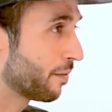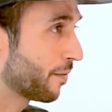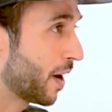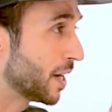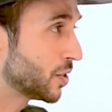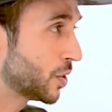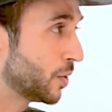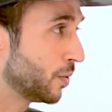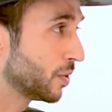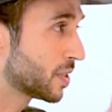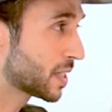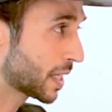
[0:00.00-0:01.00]

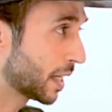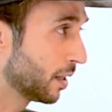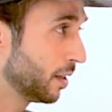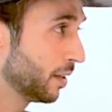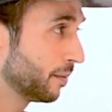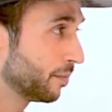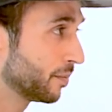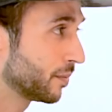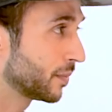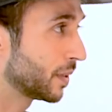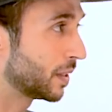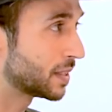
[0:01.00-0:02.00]
fine-tuned skill,
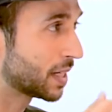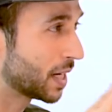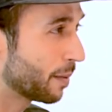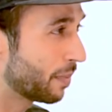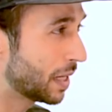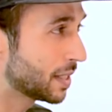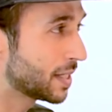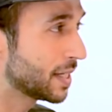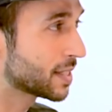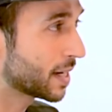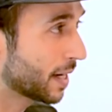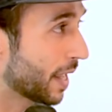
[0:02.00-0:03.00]
Is it an ability?
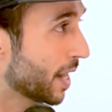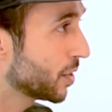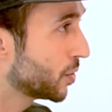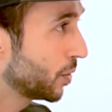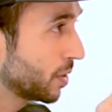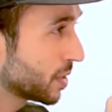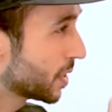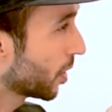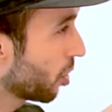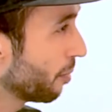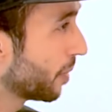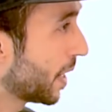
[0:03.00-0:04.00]
Is it an attitude? Is it a
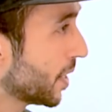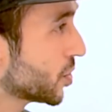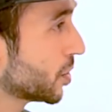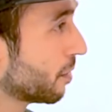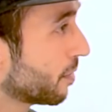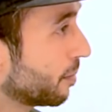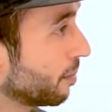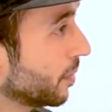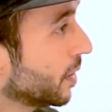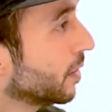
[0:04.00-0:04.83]
combination of them?